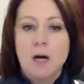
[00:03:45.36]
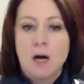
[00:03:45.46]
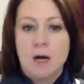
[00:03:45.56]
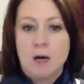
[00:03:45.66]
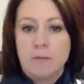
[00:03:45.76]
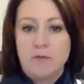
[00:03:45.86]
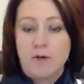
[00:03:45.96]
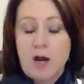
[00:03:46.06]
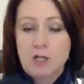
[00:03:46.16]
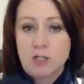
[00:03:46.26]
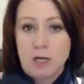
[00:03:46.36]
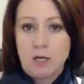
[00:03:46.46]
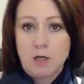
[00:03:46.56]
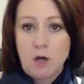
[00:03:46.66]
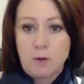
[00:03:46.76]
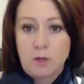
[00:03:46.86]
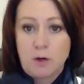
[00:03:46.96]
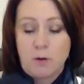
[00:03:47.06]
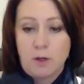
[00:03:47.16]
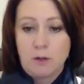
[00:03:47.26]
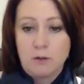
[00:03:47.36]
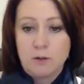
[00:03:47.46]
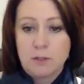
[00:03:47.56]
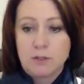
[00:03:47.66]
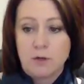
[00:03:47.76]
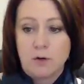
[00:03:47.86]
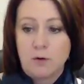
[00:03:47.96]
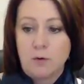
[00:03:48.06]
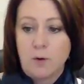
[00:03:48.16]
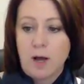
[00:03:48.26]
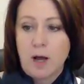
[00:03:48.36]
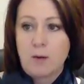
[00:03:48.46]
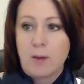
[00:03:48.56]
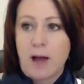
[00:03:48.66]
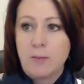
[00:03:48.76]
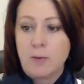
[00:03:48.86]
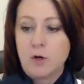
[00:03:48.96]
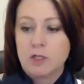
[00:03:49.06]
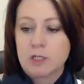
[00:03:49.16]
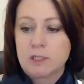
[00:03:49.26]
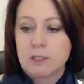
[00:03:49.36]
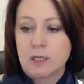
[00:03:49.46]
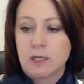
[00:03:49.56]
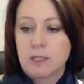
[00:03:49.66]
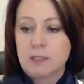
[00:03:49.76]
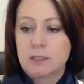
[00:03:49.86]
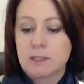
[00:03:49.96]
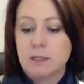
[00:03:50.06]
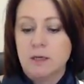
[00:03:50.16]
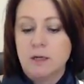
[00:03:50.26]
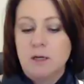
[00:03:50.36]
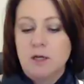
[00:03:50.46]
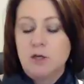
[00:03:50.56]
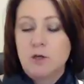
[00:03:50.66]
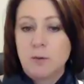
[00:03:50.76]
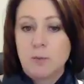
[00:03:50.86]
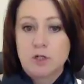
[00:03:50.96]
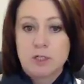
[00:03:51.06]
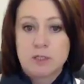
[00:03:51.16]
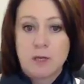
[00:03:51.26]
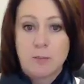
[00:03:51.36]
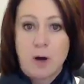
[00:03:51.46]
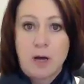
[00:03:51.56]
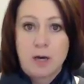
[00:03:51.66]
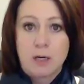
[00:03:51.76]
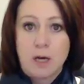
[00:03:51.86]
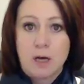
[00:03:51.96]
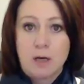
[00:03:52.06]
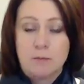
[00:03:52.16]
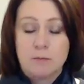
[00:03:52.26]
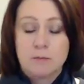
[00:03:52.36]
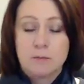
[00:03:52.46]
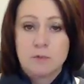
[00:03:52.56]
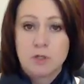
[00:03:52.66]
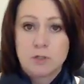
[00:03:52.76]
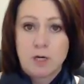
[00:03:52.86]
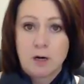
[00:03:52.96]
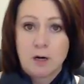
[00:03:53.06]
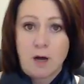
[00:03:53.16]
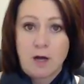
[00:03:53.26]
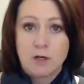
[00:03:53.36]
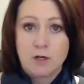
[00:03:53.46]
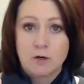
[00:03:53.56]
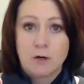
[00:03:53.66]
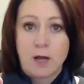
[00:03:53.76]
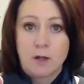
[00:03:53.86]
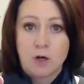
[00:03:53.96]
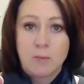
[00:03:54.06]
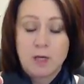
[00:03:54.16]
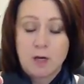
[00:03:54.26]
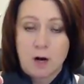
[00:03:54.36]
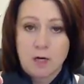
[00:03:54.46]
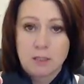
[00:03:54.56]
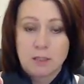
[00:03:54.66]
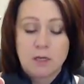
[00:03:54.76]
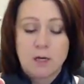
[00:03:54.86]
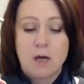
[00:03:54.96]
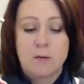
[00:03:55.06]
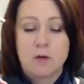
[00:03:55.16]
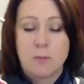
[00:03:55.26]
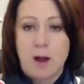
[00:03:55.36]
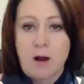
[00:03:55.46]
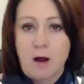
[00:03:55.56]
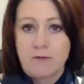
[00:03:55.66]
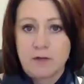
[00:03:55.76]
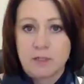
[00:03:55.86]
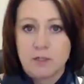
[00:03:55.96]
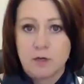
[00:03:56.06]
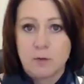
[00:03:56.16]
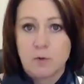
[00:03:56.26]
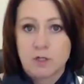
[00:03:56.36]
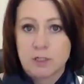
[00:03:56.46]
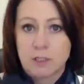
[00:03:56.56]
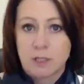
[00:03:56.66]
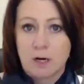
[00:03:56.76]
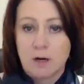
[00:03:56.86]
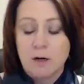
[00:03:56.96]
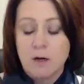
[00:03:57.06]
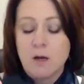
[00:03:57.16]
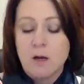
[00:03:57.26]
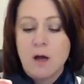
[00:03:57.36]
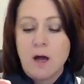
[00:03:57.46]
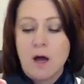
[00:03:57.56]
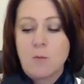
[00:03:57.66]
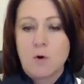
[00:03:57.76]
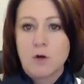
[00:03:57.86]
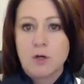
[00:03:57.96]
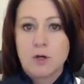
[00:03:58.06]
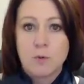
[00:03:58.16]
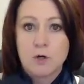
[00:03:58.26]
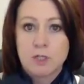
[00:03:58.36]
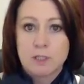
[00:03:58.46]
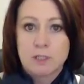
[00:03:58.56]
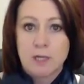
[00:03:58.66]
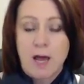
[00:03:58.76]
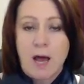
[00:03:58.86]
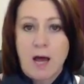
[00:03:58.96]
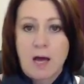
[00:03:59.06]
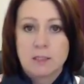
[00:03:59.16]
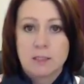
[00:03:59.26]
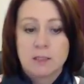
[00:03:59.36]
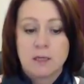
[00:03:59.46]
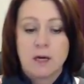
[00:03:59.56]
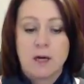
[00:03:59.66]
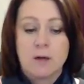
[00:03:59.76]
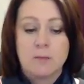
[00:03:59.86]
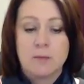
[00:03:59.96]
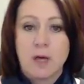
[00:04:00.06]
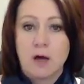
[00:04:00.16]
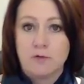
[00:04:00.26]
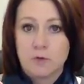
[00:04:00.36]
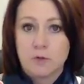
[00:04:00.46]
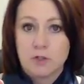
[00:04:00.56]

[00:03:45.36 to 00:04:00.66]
fractionated coconut oil. So I purchased this. You can purchase them on doTERRA on your LRP cart, your back office. You can purchase it there. Or you can purchase it at the health food